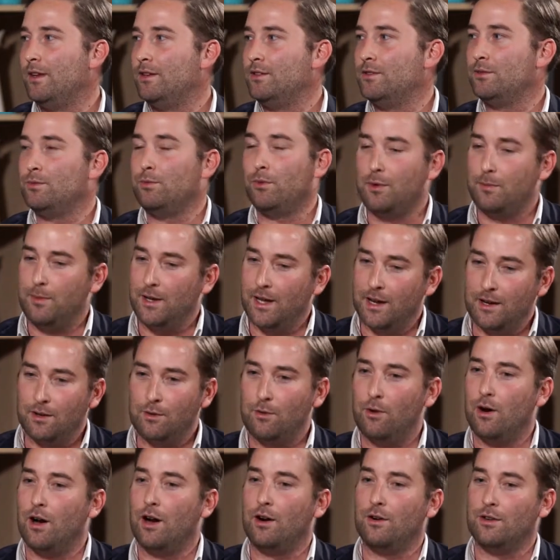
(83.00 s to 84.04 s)
They just want to be able
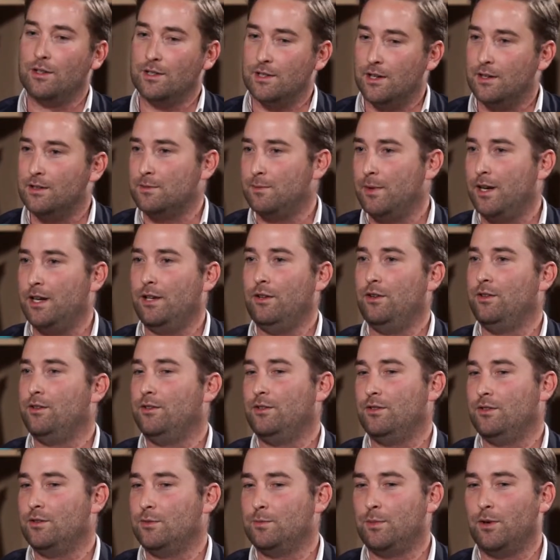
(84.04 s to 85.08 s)
to acquire as many
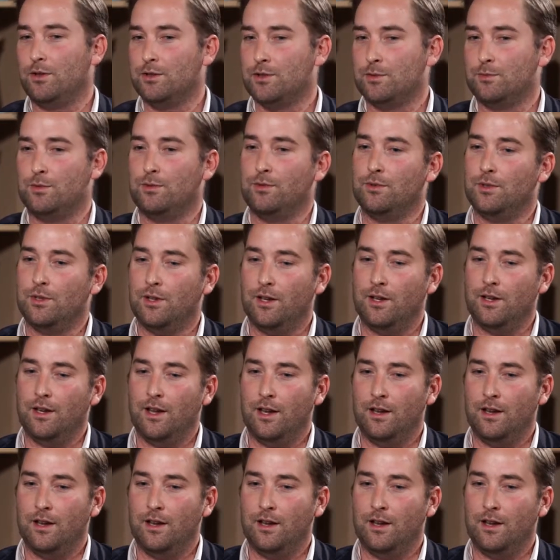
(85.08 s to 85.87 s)
users as possible.